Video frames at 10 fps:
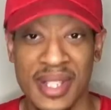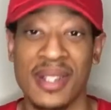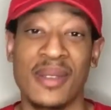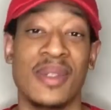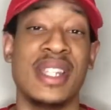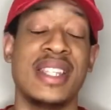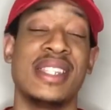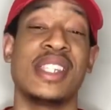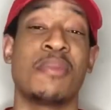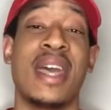Reezy
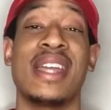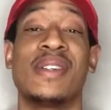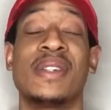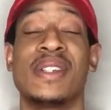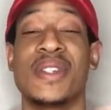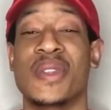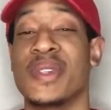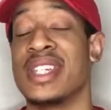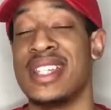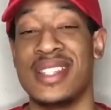is back on your
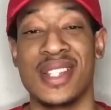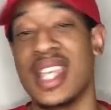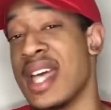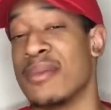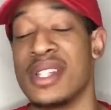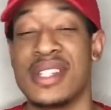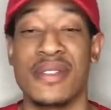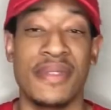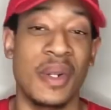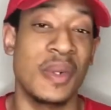screens, your tablets, your
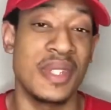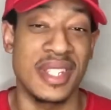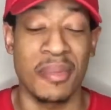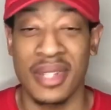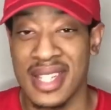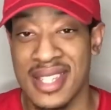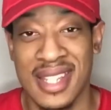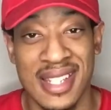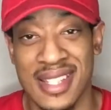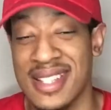phones, your
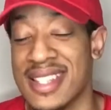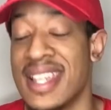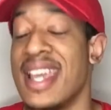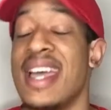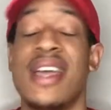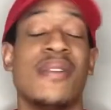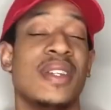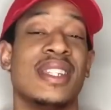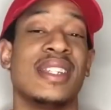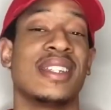PlayStations,
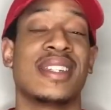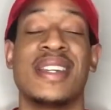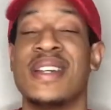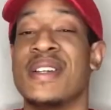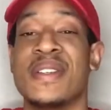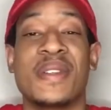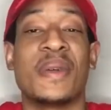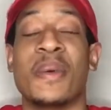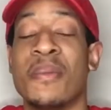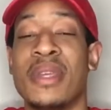everything. So
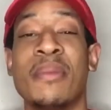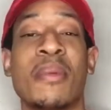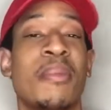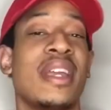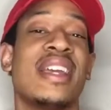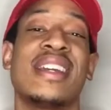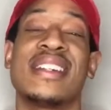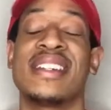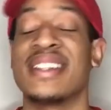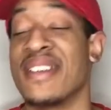be prepared.